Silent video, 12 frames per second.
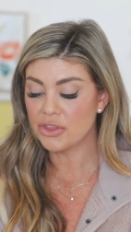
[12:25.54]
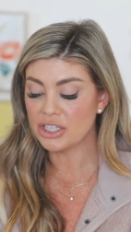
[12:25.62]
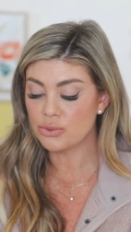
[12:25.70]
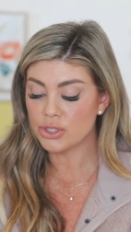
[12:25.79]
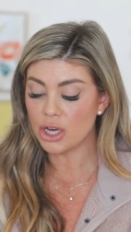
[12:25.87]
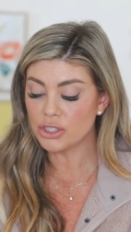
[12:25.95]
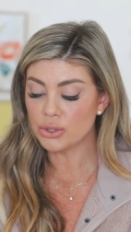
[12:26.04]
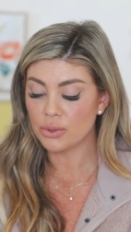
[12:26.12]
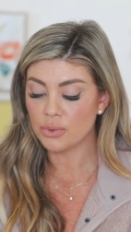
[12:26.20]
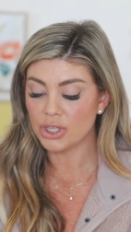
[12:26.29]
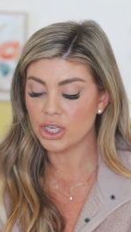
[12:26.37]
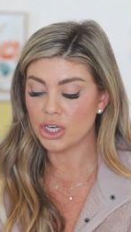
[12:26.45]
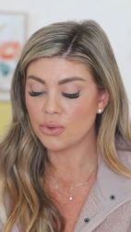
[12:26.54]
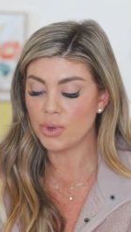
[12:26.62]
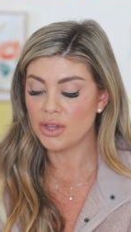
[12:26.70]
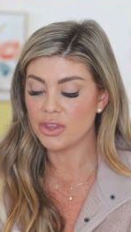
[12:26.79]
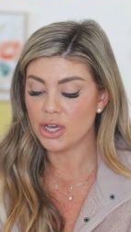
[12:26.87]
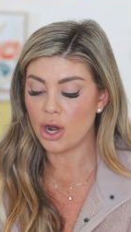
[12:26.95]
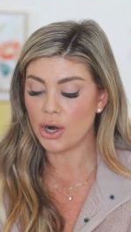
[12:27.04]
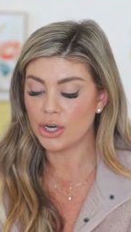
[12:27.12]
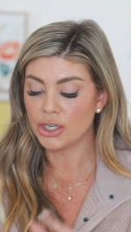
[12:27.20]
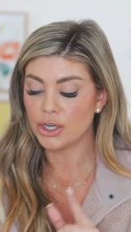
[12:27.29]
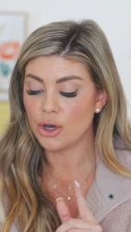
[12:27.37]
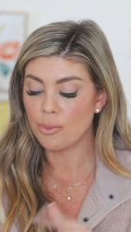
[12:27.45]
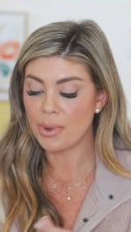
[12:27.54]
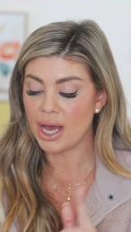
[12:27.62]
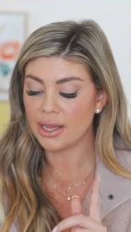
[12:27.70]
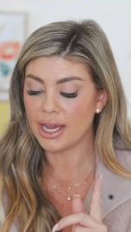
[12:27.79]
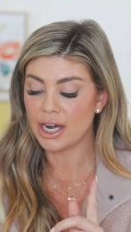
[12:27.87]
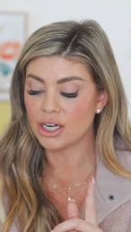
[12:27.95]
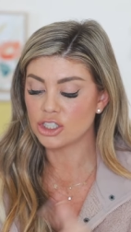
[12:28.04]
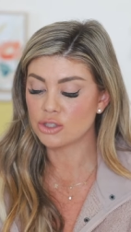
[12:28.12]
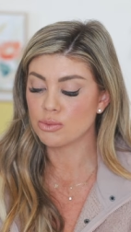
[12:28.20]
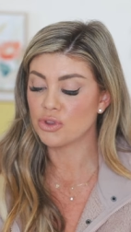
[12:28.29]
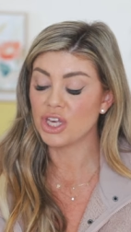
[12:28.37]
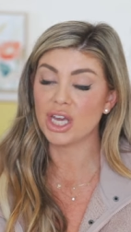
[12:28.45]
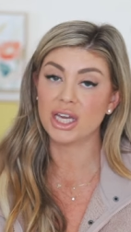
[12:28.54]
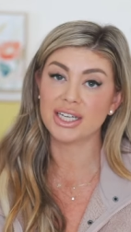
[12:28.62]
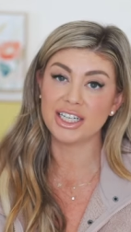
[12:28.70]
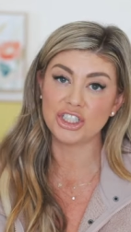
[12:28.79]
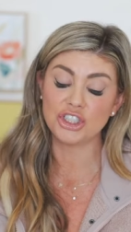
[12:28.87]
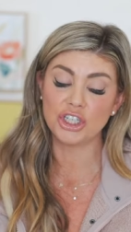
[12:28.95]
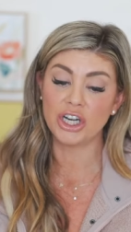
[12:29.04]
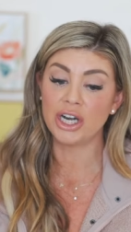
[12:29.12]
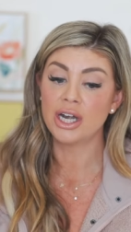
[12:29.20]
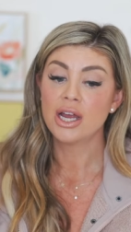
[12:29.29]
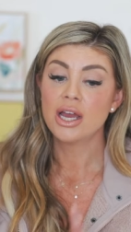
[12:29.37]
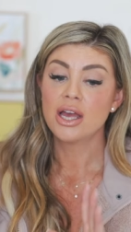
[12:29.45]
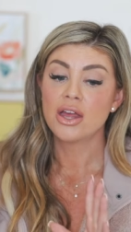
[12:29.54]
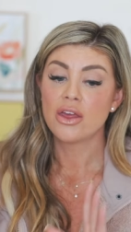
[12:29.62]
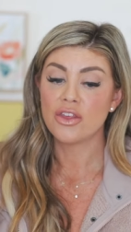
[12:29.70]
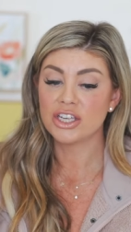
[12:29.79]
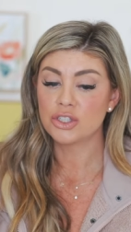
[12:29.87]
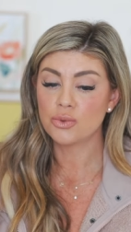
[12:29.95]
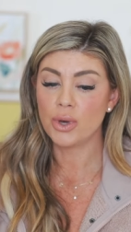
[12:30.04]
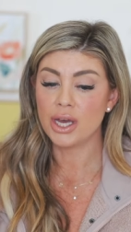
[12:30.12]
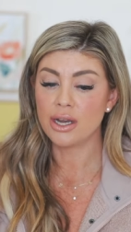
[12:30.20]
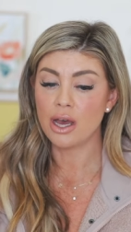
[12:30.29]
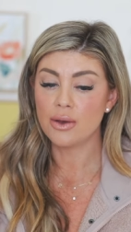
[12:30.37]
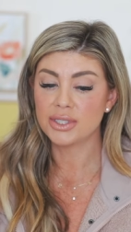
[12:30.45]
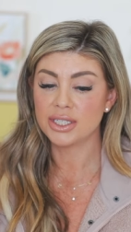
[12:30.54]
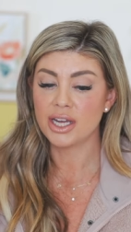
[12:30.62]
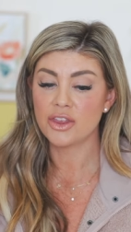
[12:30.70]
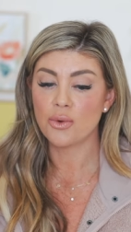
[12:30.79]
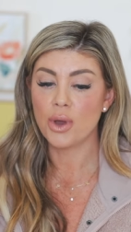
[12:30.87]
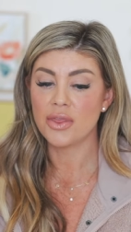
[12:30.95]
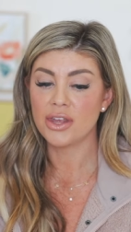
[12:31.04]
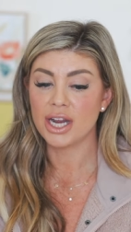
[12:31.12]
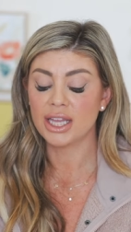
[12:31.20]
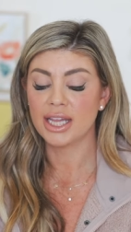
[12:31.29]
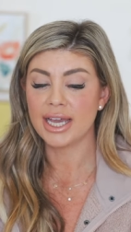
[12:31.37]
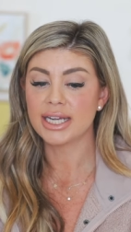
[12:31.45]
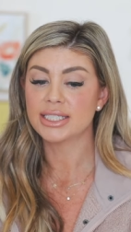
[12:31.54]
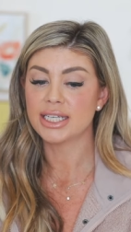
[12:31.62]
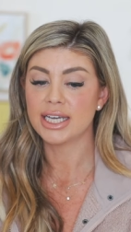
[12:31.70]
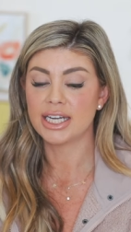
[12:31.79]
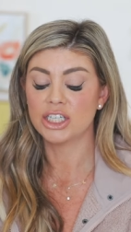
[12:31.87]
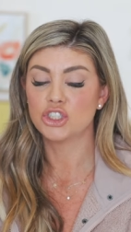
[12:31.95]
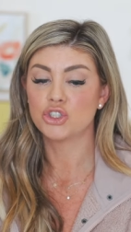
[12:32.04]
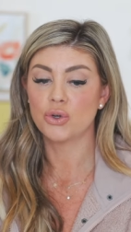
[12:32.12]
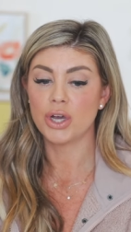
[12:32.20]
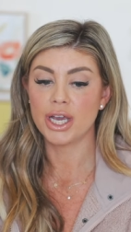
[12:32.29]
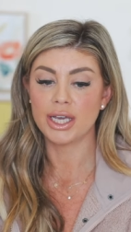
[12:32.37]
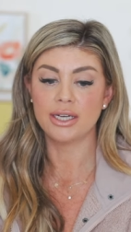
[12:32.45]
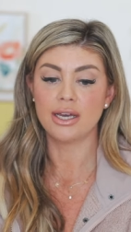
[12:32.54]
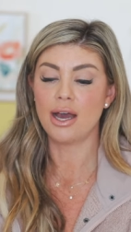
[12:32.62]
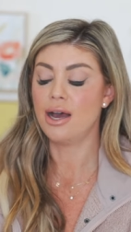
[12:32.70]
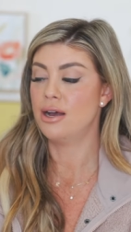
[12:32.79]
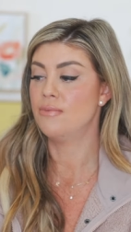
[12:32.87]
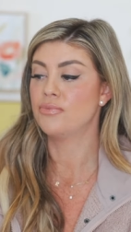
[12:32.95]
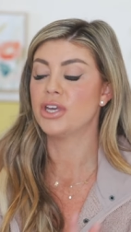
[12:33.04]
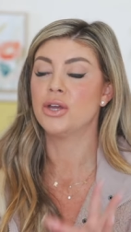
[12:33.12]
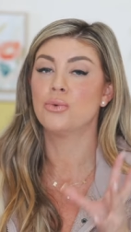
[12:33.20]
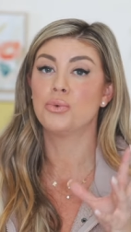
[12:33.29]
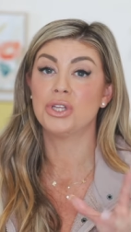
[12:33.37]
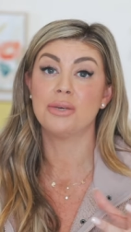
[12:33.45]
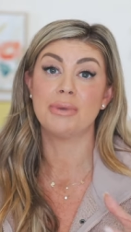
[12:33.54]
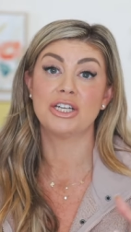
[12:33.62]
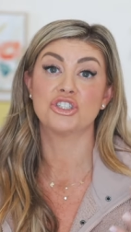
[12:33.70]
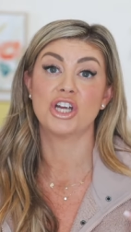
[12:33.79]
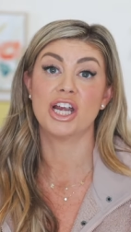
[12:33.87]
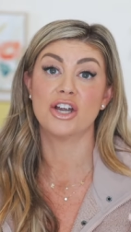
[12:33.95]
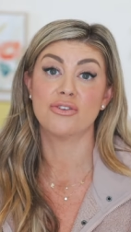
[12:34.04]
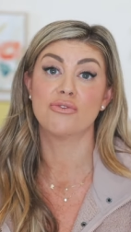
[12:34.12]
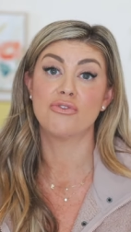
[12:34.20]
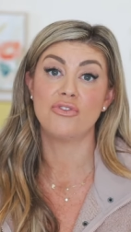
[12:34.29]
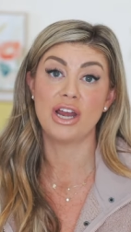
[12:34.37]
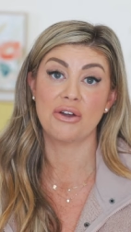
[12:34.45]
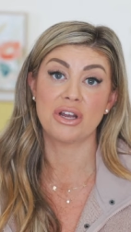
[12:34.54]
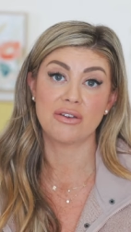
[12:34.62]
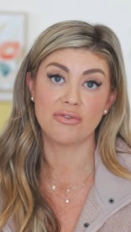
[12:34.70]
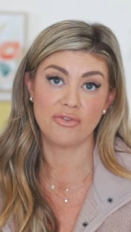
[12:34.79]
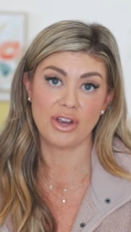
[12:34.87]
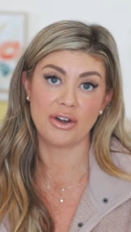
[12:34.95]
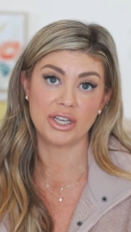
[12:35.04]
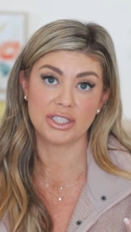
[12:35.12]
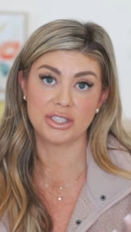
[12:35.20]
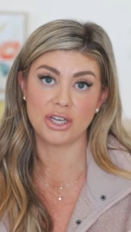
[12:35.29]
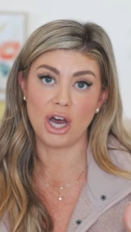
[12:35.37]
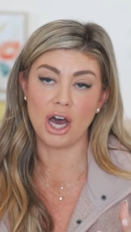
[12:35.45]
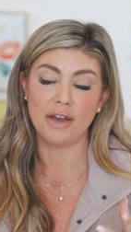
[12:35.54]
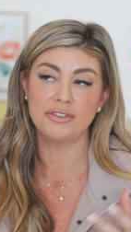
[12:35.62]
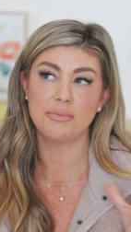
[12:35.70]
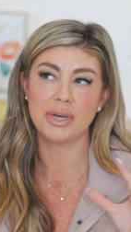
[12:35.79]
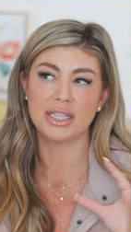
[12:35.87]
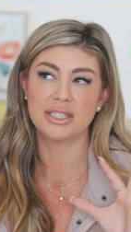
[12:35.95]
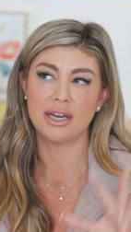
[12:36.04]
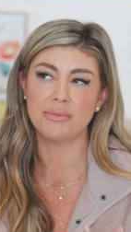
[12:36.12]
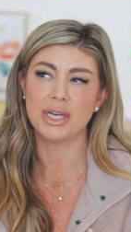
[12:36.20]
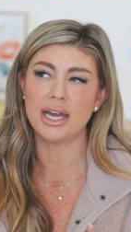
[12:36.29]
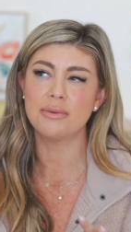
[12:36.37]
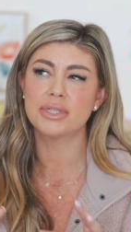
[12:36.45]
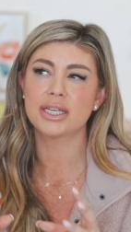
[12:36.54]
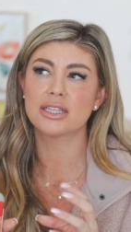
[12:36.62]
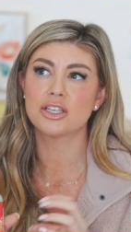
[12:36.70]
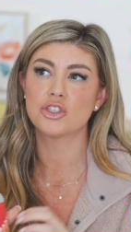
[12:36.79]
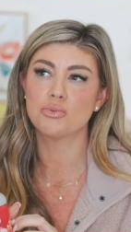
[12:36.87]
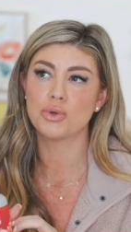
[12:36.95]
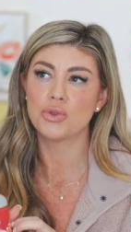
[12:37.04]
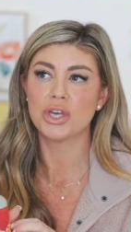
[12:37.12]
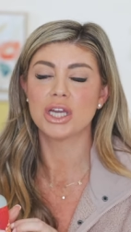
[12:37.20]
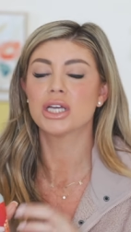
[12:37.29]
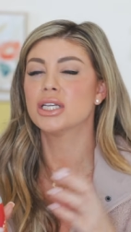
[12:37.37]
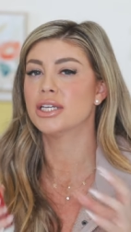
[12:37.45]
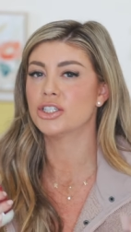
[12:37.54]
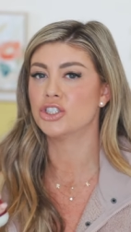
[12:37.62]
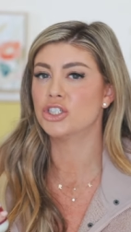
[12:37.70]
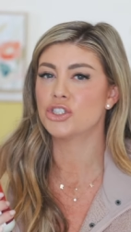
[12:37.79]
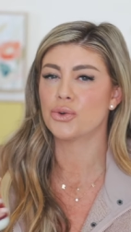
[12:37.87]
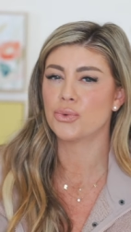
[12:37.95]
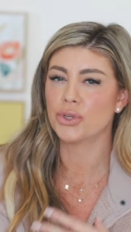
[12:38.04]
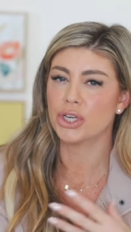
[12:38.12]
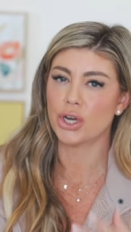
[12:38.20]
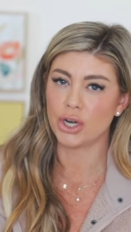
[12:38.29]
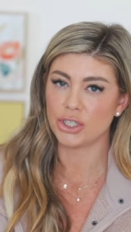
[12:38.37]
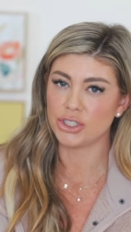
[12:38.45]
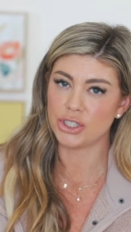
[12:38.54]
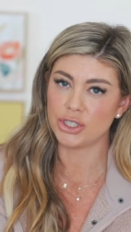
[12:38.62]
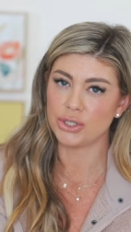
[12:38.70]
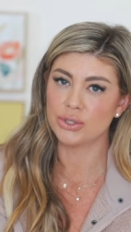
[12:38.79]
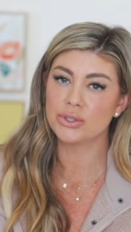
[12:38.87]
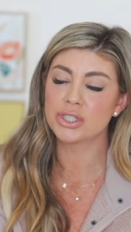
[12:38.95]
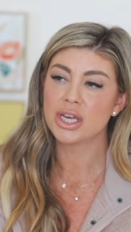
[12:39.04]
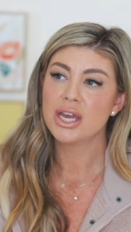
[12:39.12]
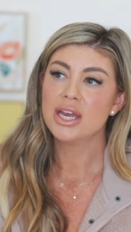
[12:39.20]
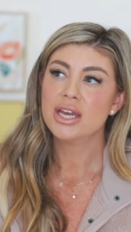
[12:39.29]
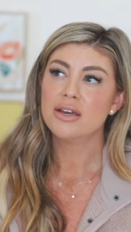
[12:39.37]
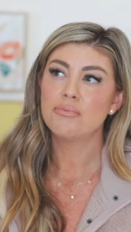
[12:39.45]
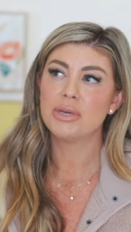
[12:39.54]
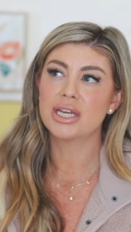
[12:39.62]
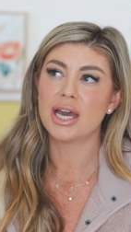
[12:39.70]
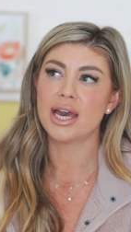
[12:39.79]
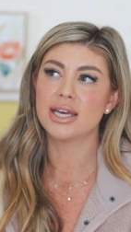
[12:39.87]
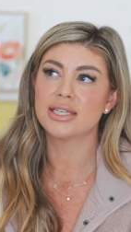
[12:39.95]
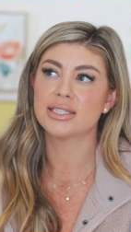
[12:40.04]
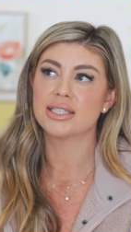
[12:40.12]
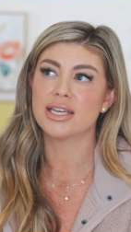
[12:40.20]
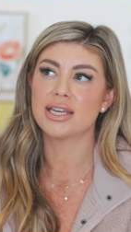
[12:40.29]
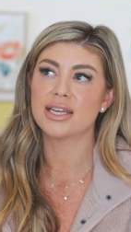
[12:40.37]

This was also a really good one, the R and Co. Bel Air Smoothing Conditioner. This one was another one that I liked and enjoyed. Um, it really made your hair very, very soft. But sometimes, like, the smoothing conditioners are really hard to use because